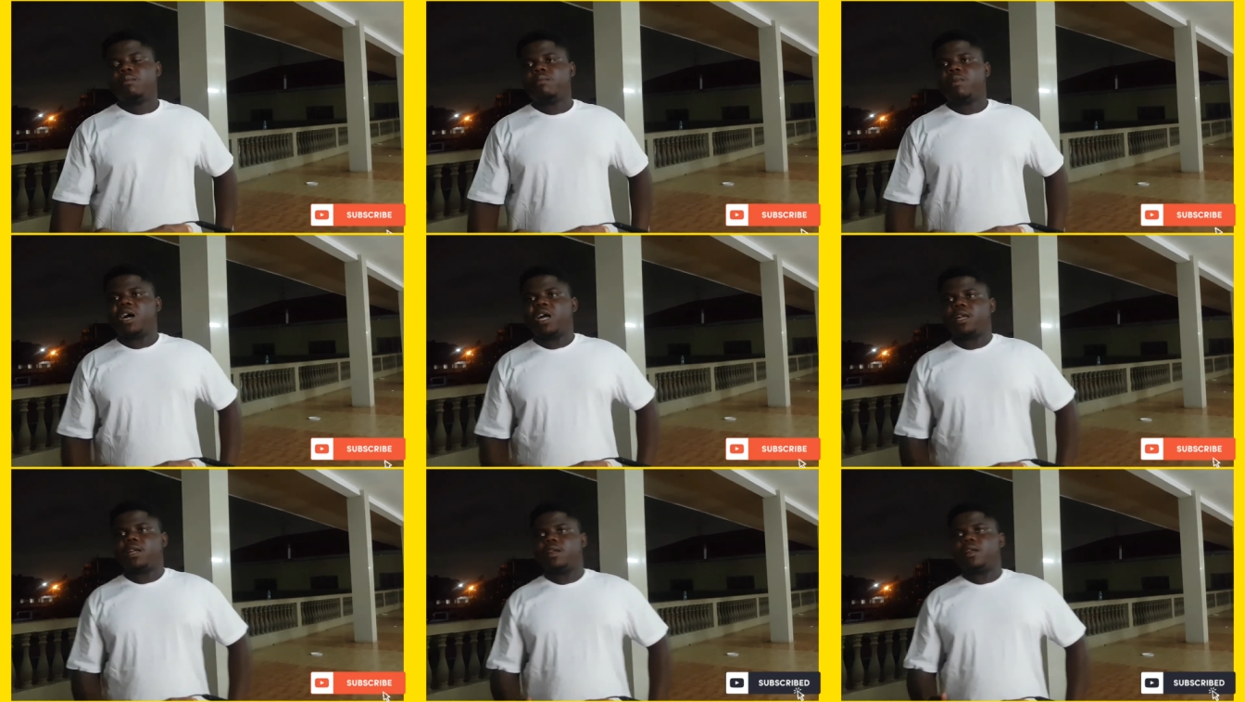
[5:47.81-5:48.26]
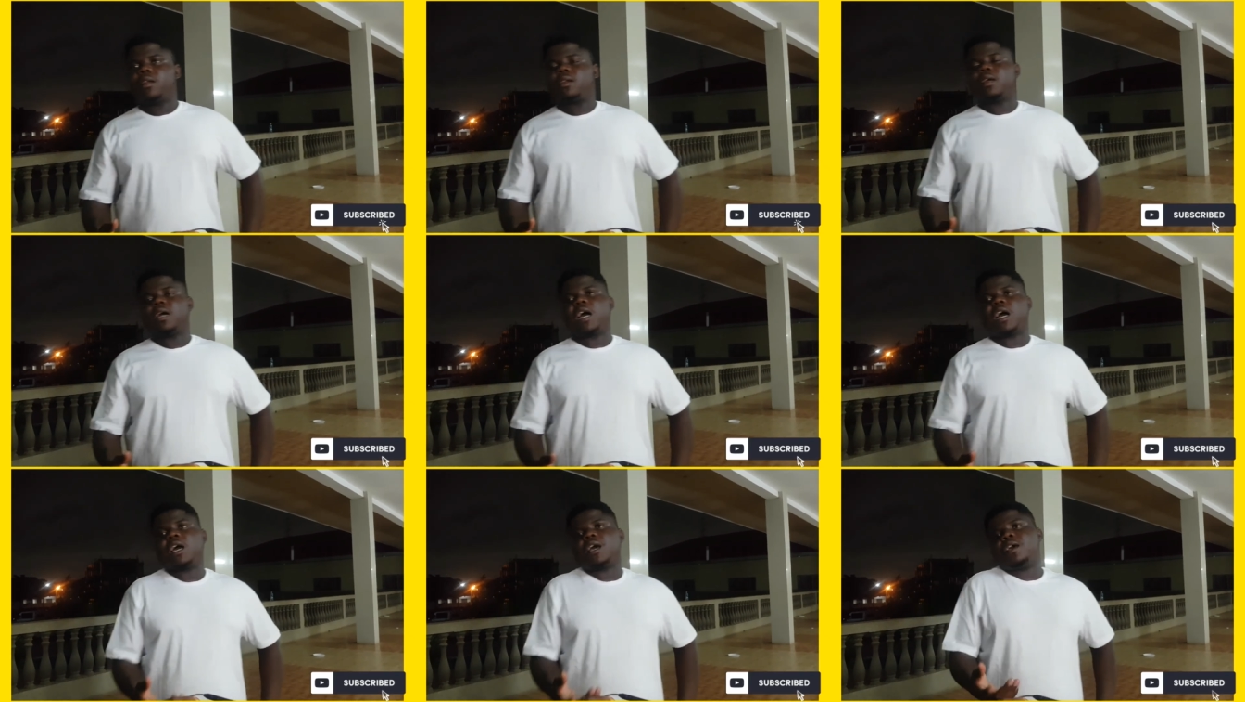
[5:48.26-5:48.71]
But
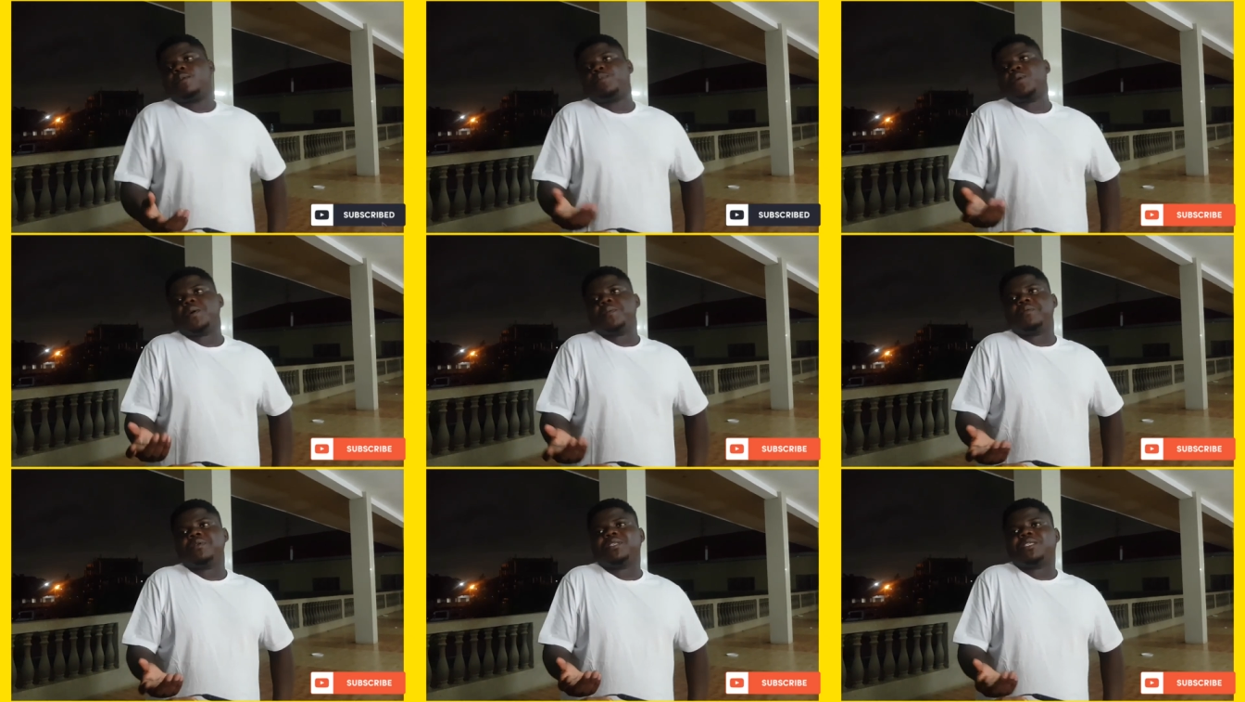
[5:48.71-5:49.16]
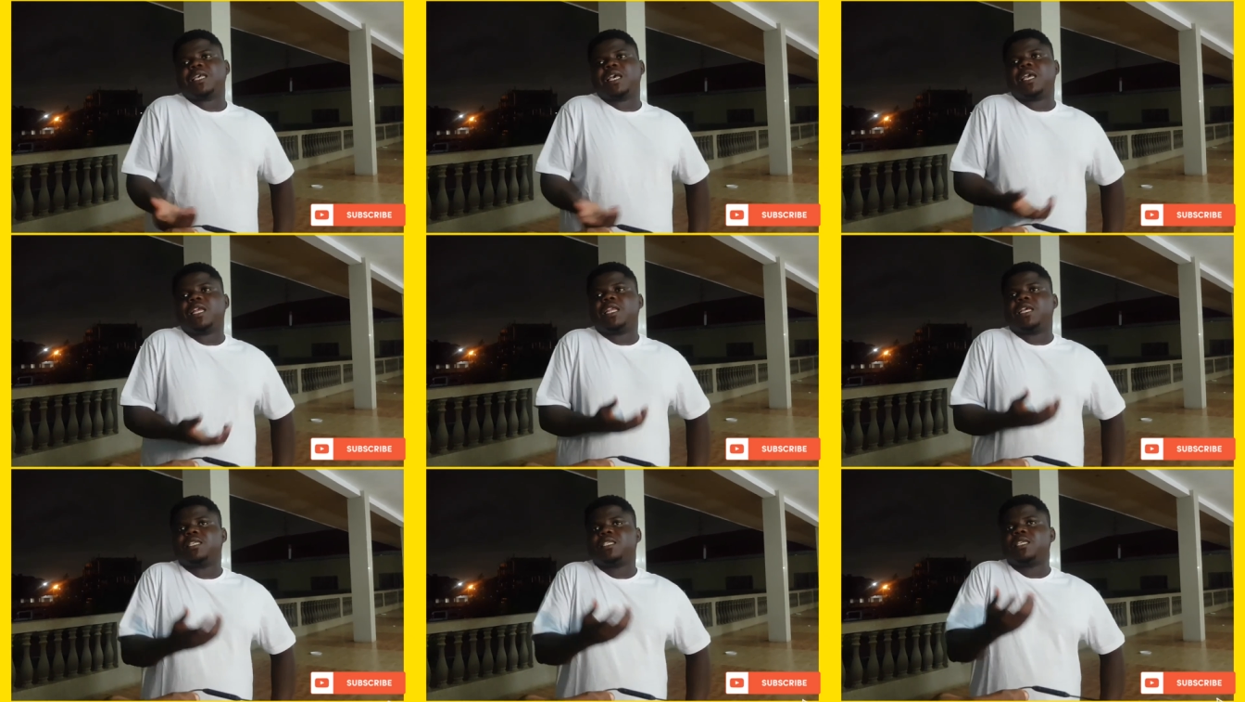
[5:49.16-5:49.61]
people
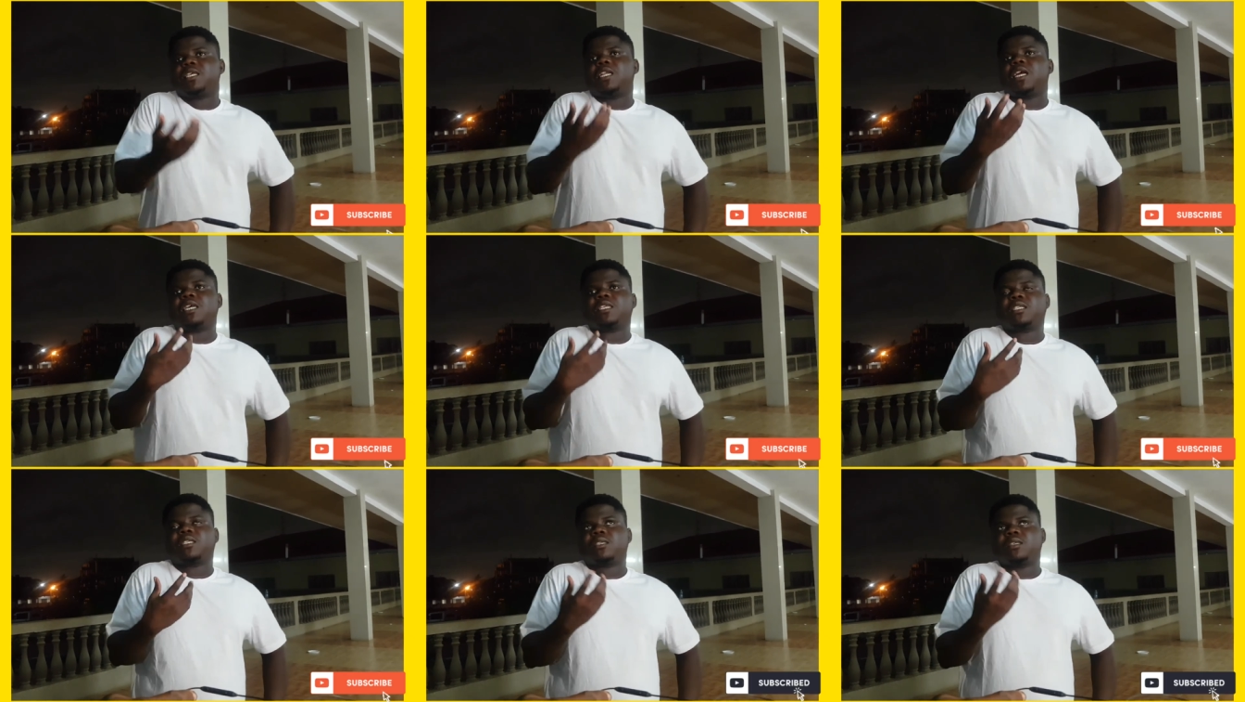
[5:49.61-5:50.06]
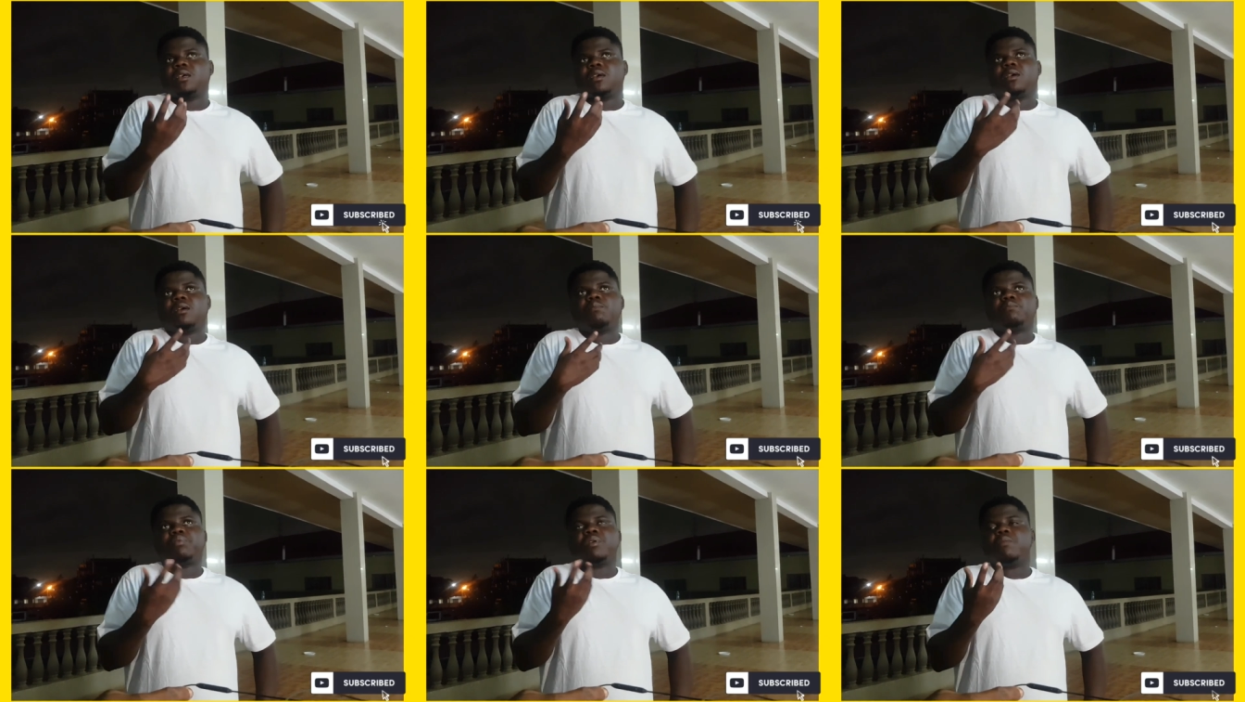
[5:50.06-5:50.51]
say they see it
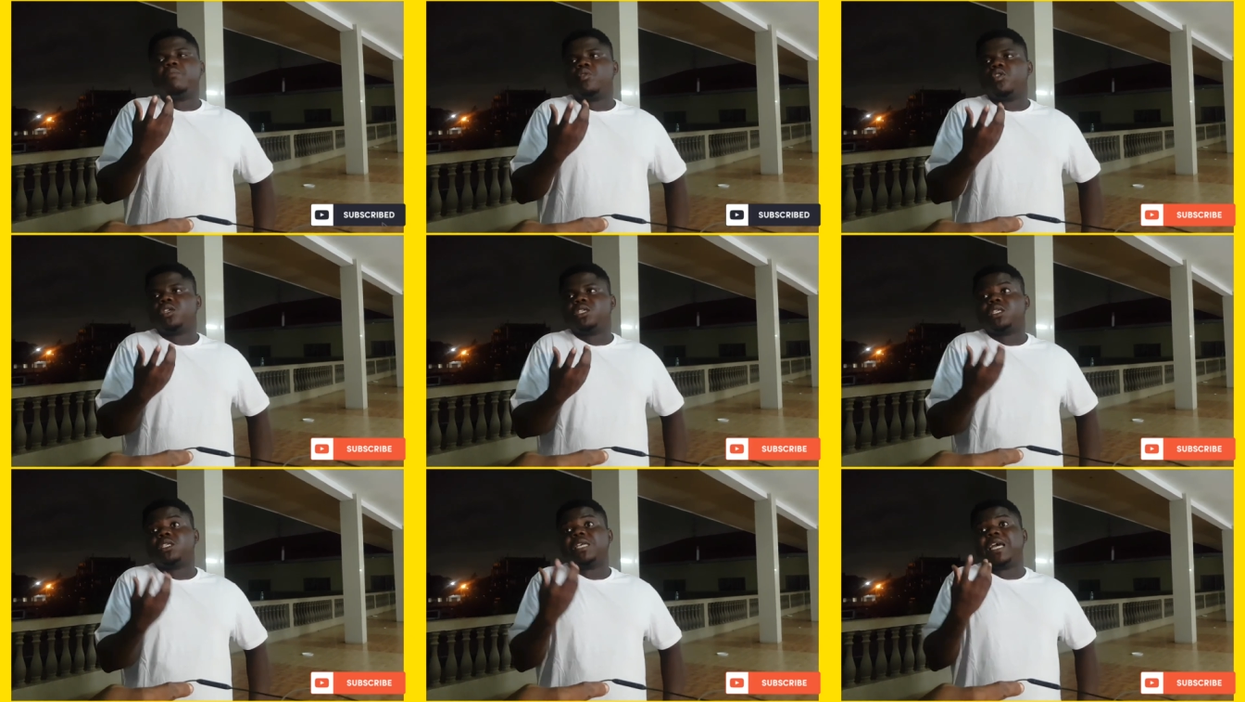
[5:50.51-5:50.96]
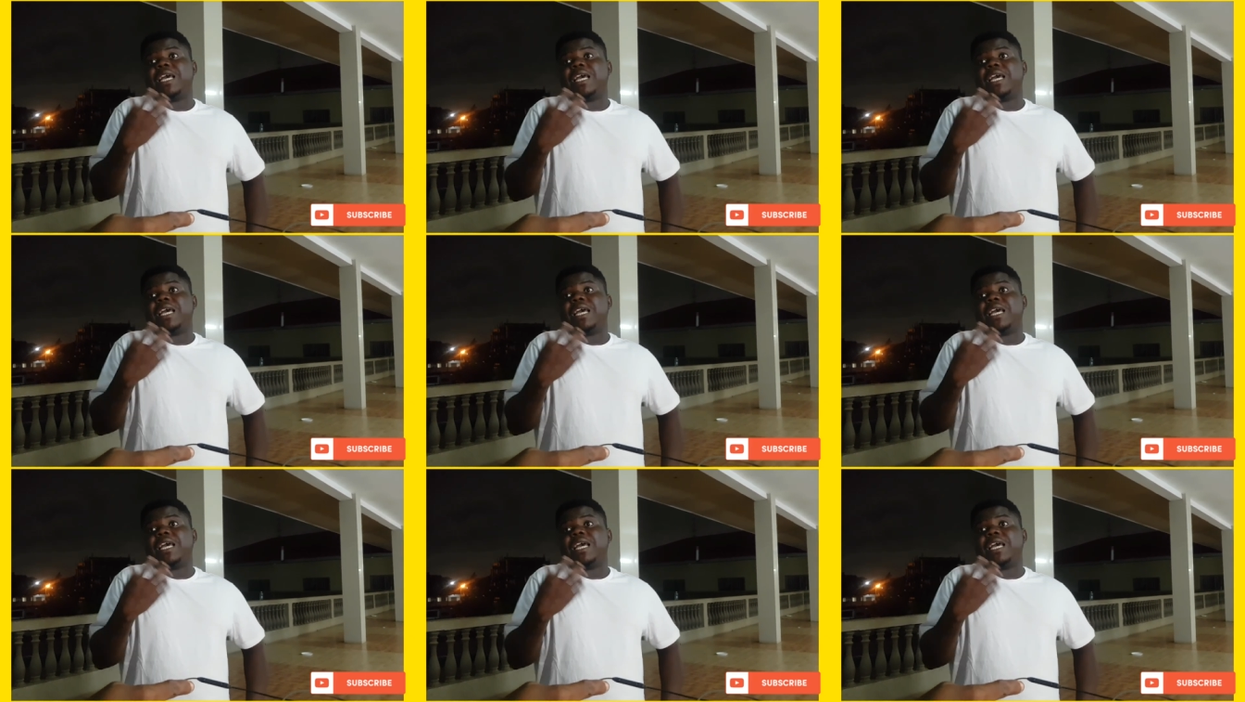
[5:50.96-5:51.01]
as promotion.